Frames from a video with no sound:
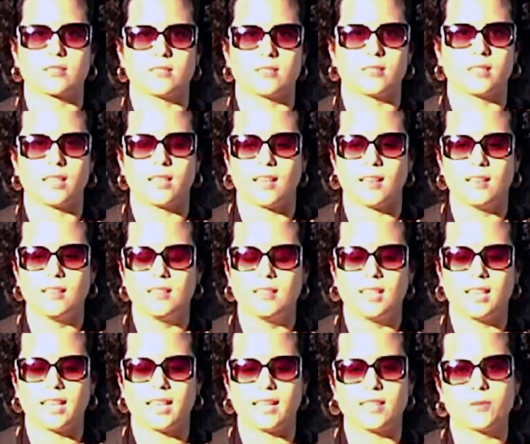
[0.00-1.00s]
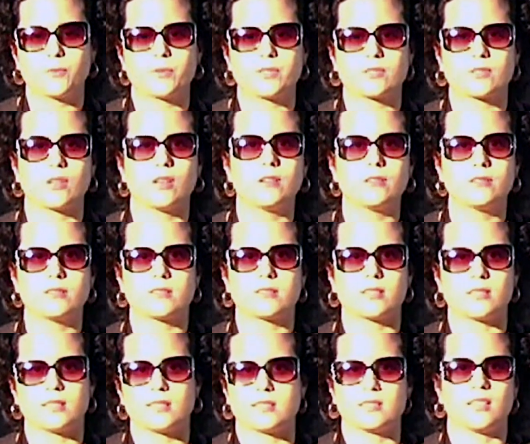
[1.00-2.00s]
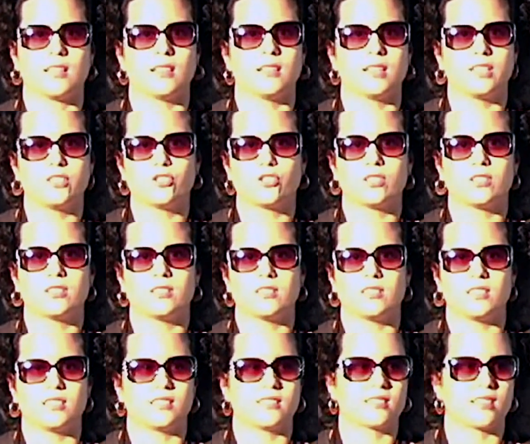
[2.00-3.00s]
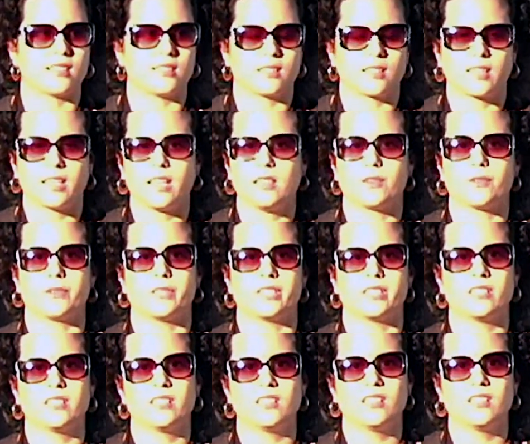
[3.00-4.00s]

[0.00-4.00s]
The end result is an installation inside a gallery,